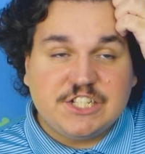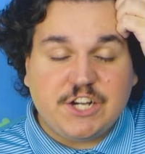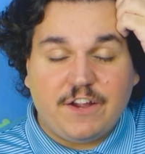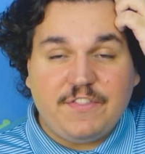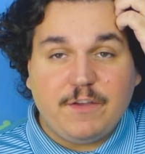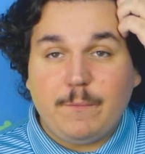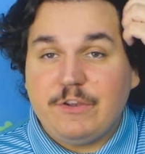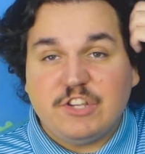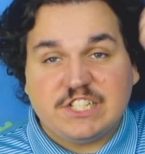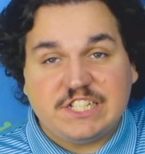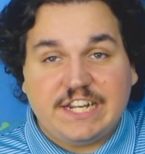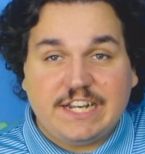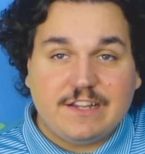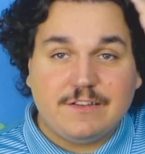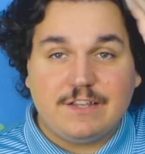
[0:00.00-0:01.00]
I think we just
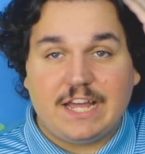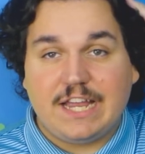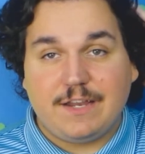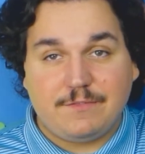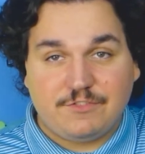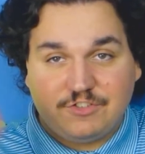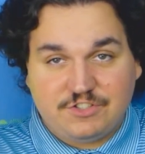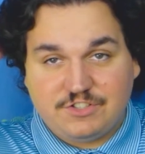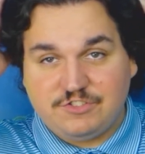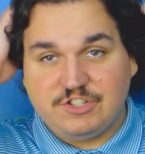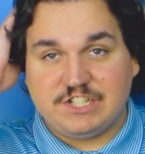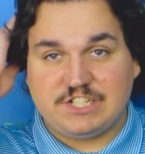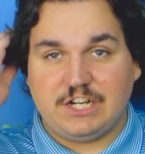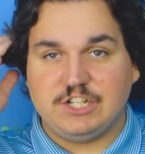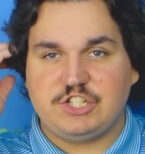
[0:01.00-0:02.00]
need to,
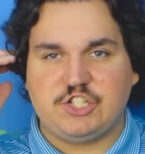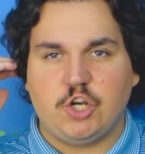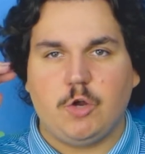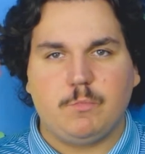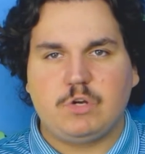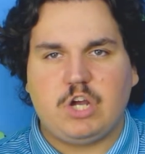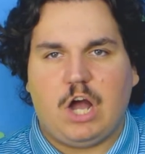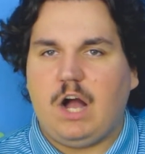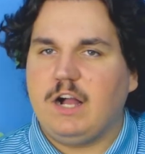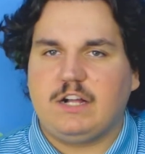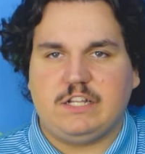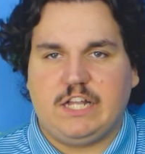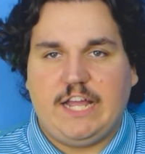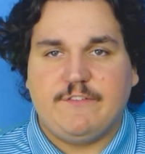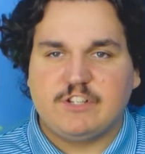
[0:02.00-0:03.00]
just assume
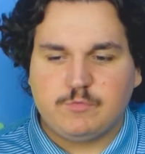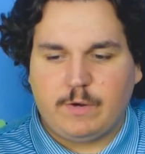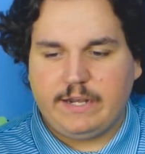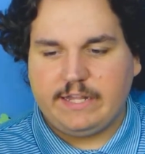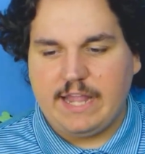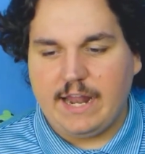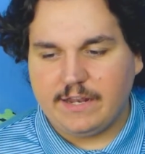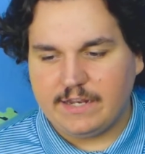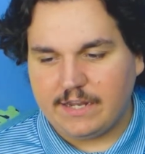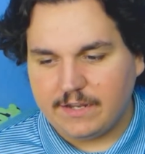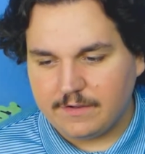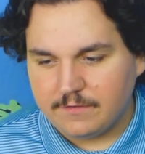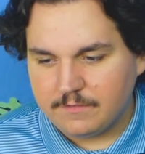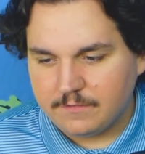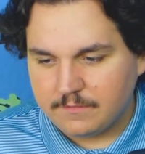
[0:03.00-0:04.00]
Conclave is winning
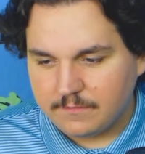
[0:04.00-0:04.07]
editing.